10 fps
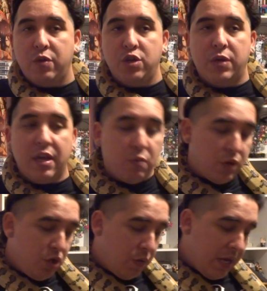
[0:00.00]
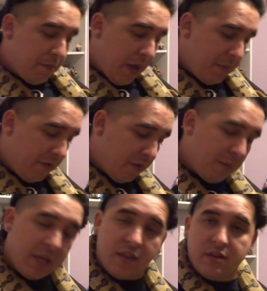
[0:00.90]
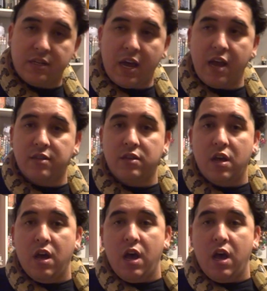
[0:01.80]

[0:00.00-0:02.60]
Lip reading: when you get a baby from me this size,